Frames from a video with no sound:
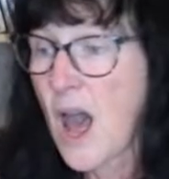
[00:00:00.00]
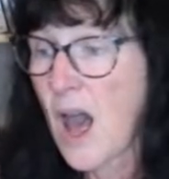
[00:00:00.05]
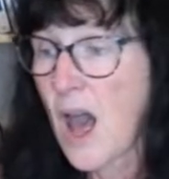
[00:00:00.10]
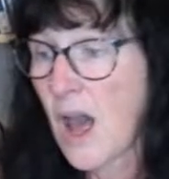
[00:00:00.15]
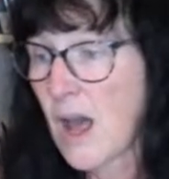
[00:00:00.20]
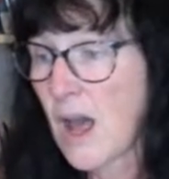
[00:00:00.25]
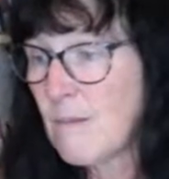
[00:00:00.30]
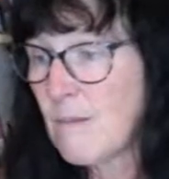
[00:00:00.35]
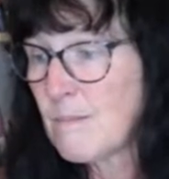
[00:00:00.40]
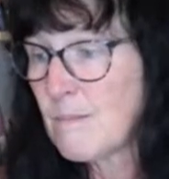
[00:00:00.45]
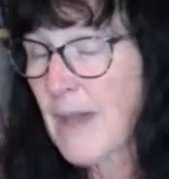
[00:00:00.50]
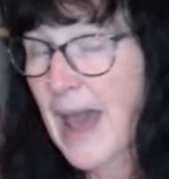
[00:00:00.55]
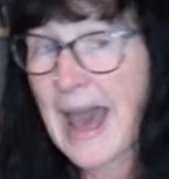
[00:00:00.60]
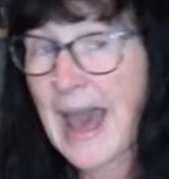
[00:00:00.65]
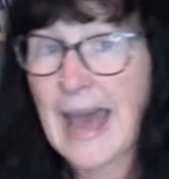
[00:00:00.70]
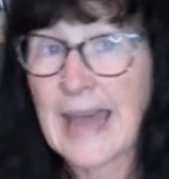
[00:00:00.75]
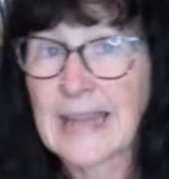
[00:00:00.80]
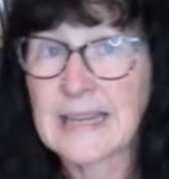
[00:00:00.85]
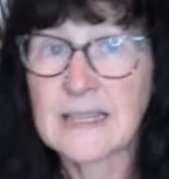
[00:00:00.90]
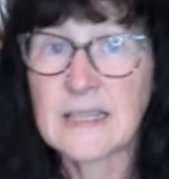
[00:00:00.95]

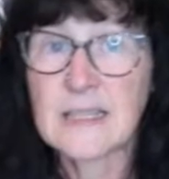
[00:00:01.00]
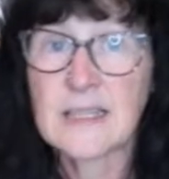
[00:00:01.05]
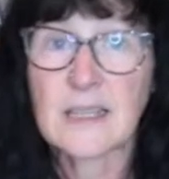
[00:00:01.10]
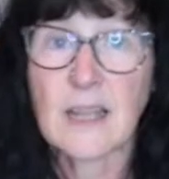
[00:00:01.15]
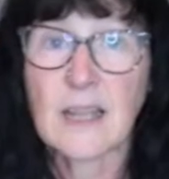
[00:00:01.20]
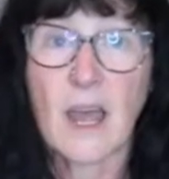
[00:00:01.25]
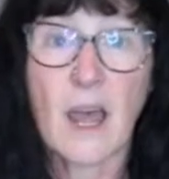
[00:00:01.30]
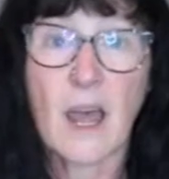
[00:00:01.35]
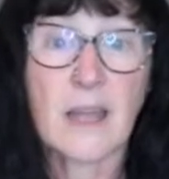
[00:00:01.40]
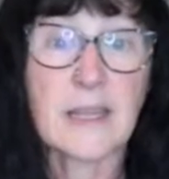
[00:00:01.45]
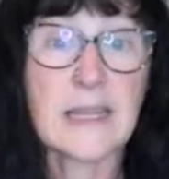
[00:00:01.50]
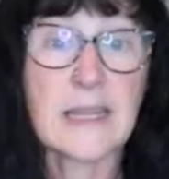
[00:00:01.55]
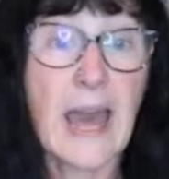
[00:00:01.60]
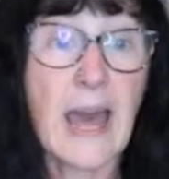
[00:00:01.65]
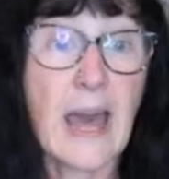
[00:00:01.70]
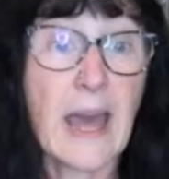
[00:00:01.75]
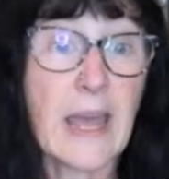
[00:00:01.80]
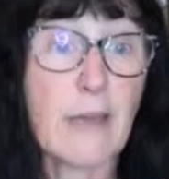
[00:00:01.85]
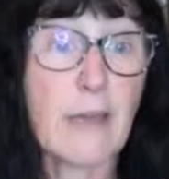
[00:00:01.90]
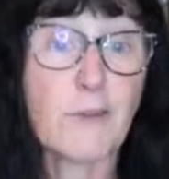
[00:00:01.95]
And
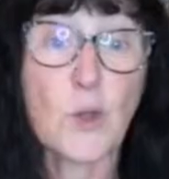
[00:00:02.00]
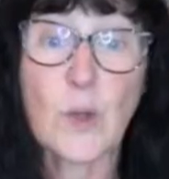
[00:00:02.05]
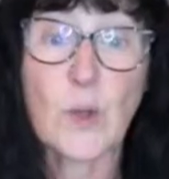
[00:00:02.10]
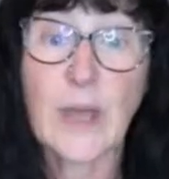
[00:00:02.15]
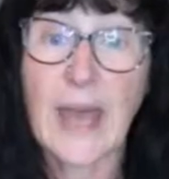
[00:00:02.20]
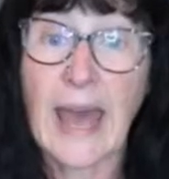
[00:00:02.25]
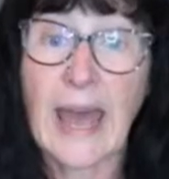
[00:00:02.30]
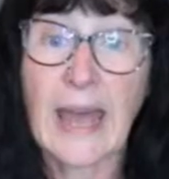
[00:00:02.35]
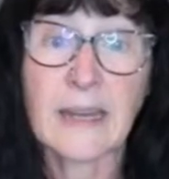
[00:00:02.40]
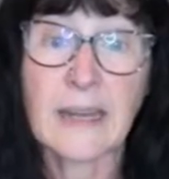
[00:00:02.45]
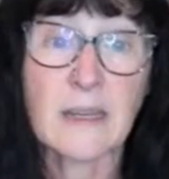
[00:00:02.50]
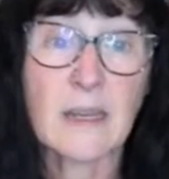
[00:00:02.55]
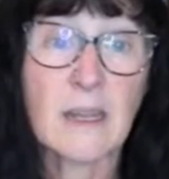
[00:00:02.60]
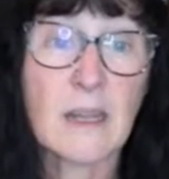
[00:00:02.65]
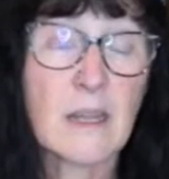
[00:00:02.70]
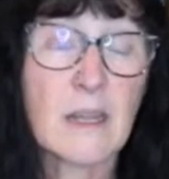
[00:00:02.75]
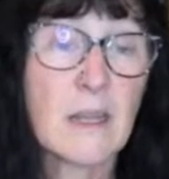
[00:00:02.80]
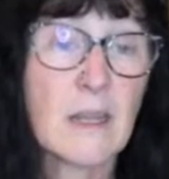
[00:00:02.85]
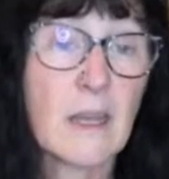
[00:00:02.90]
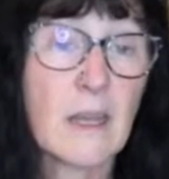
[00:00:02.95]
yeah, if you can
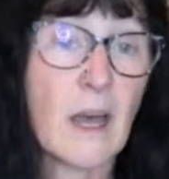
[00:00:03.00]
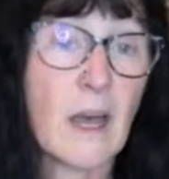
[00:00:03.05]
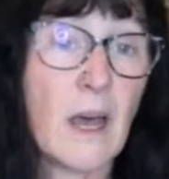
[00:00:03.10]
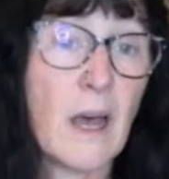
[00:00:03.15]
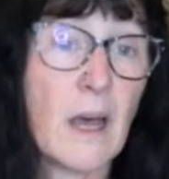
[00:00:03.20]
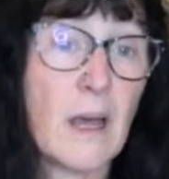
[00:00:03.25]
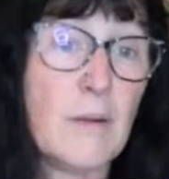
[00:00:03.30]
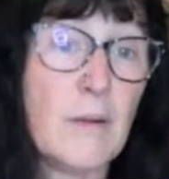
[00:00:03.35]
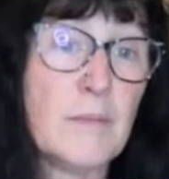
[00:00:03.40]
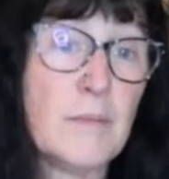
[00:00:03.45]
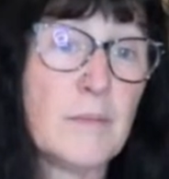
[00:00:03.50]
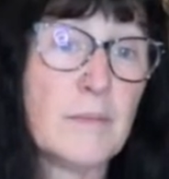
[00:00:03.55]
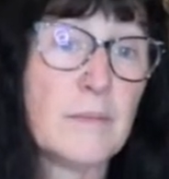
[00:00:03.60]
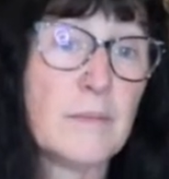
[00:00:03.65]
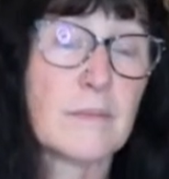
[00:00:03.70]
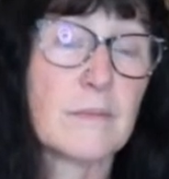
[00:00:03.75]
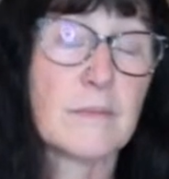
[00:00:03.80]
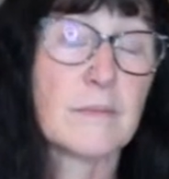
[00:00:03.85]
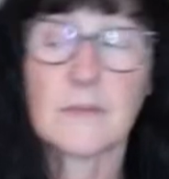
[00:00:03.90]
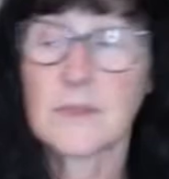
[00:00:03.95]

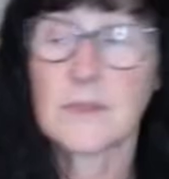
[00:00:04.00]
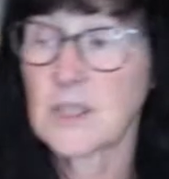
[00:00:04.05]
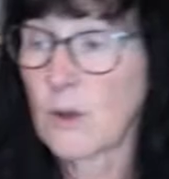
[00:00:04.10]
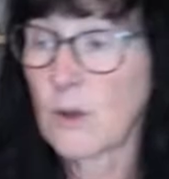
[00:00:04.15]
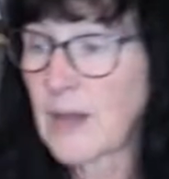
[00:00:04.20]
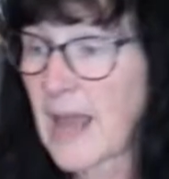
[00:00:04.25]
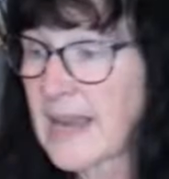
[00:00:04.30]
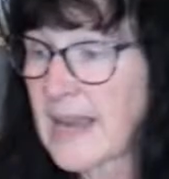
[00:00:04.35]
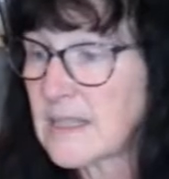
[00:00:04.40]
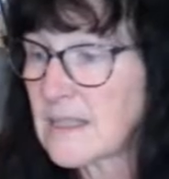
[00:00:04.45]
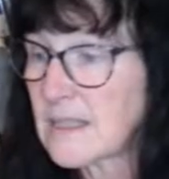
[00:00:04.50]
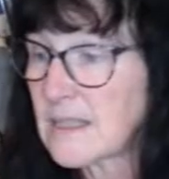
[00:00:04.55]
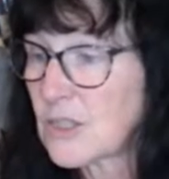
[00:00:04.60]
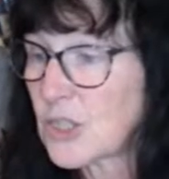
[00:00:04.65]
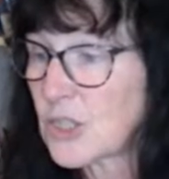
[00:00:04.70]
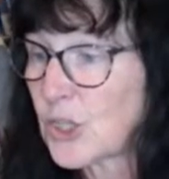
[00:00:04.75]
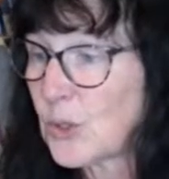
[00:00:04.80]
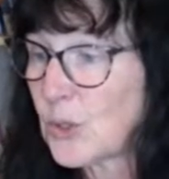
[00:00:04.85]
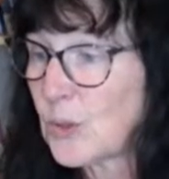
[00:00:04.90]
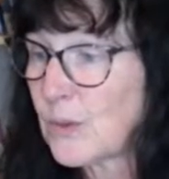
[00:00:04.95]
donate
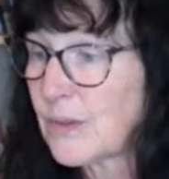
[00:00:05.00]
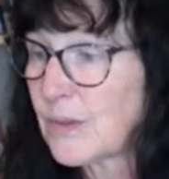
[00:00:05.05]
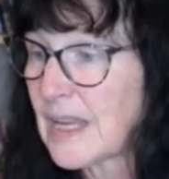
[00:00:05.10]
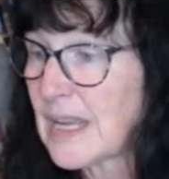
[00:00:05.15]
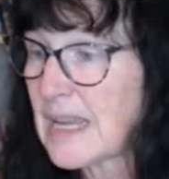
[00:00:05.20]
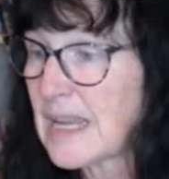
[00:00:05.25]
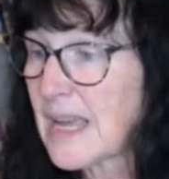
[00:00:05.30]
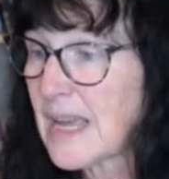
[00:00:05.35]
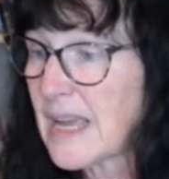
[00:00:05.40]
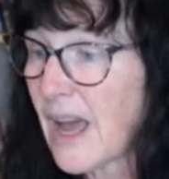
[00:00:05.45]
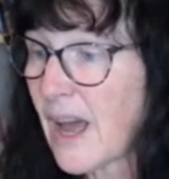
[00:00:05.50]
to the